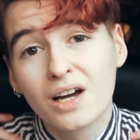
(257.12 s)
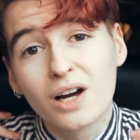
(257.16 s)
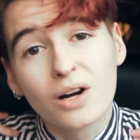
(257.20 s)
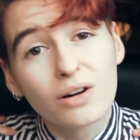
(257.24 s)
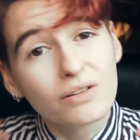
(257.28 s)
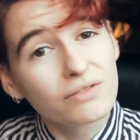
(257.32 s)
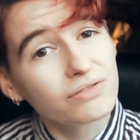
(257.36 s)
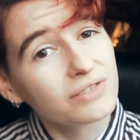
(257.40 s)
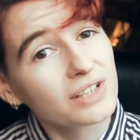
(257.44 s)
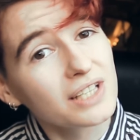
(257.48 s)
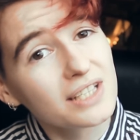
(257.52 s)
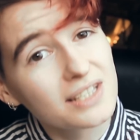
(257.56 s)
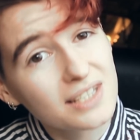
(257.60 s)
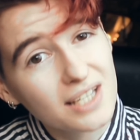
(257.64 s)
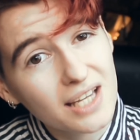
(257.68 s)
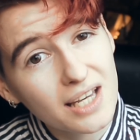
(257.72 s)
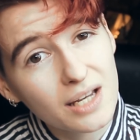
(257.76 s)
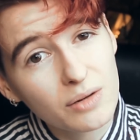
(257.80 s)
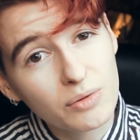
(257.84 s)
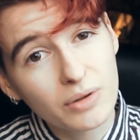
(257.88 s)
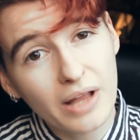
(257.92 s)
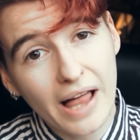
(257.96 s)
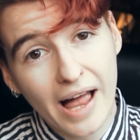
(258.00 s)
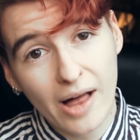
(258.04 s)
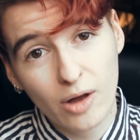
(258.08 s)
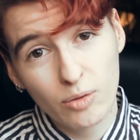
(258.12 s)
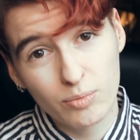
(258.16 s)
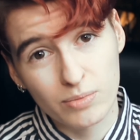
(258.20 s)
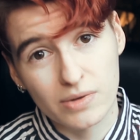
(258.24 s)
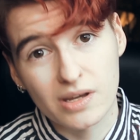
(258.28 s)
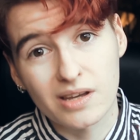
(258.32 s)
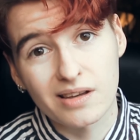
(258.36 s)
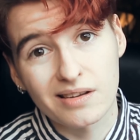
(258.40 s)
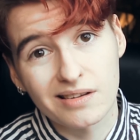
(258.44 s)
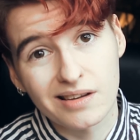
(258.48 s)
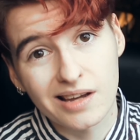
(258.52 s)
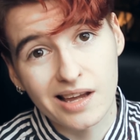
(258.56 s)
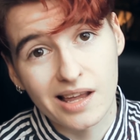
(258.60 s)
hopefully T will help
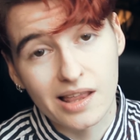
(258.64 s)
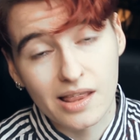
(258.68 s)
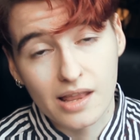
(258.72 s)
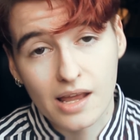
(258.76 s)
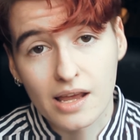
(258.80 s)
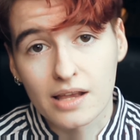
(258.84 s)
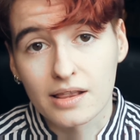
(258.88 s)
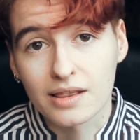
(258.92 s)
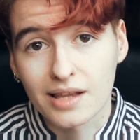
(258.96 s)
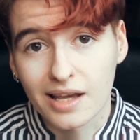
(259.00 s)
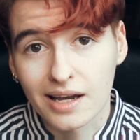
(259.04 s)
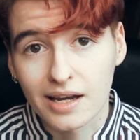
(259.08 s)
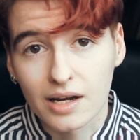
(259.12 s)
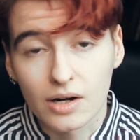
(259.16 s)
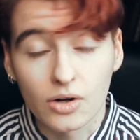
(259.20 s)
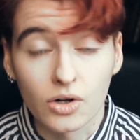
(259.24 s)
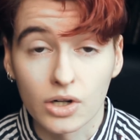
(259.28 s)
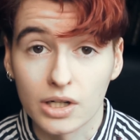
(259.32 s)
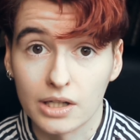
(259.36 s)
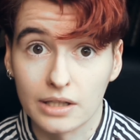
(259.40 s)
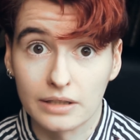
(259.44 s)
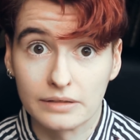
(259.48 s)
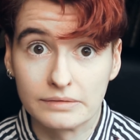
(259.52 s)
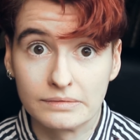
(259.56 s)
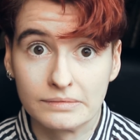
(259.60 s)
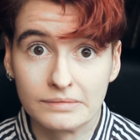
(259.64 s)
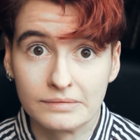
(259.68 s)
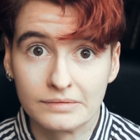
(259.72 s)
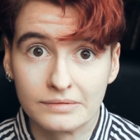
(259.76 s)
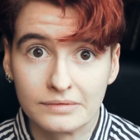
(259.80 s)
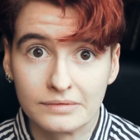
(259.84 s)
me in, in that area.